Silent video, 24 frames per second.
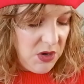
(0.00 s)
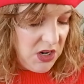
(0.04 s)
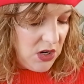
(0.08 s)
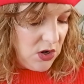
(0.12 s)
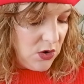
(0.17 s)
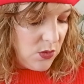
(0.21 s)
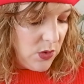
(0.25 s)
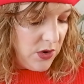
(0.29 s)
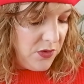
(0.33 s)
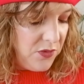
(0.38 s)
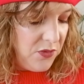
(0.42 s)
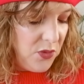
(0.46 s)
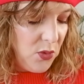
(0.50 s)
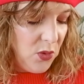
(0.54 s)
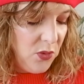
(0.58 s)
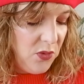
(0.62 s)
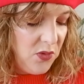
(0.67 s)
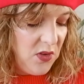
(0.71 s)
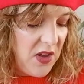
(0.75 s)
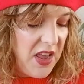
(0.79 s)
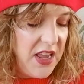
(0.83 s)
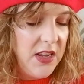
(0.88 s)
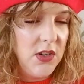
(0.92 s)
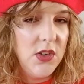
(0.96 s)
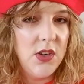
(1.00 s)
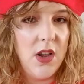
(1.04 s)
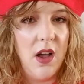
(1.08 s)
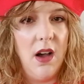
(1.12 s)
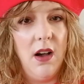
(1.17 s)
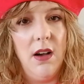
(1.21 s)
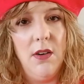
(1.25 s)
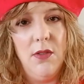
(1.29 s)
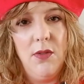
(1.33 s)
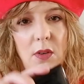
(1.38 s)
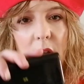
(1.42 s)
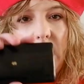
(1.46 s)
me do a full face
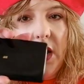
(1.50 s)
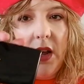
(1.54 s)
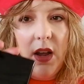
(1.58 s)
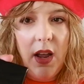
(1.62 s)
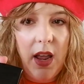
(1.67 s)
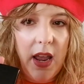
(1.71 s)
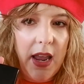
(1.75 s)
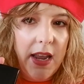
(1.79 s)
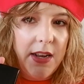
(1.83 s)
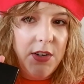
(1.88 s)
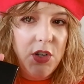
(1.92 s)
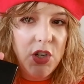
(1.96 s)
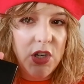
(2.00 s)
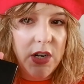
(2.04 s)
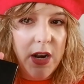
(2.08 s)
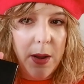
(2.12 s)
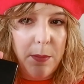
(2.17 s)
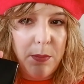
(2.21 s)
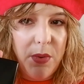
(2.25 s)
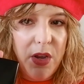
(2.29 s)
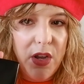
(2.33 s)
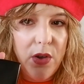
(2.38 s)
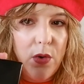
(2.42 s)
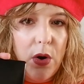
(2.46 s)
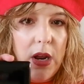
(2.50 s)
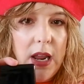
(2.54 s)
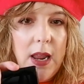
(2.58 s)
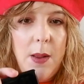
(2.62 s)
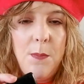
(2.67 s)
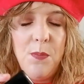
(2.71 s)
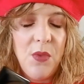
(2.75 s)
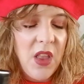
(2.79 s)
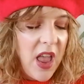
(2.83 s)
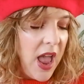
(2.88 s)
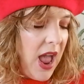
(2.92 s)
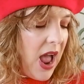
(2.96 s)
of H&M
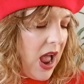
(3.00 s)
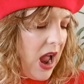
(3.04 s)
Beauty.